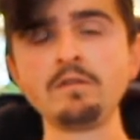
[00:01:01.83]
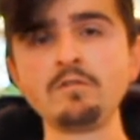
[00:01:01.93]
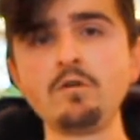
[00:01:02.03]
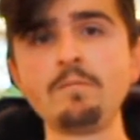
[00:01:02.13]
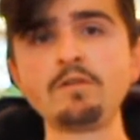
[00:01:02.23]

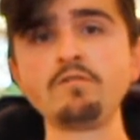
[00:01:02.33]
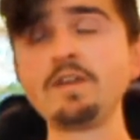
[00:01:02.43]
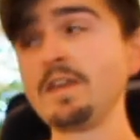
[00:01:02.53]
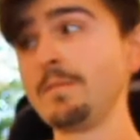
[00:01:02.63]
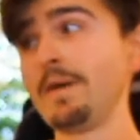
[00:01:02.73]
Got my
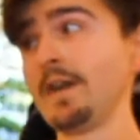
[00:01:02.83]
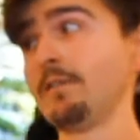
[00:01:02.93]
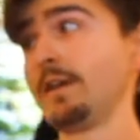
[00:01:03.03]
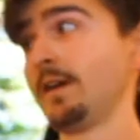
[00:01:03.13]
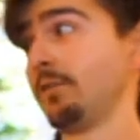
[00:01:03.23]
tree in the
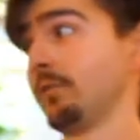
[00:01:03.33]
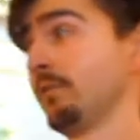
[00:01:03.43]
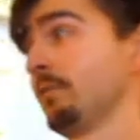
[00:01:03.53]
background.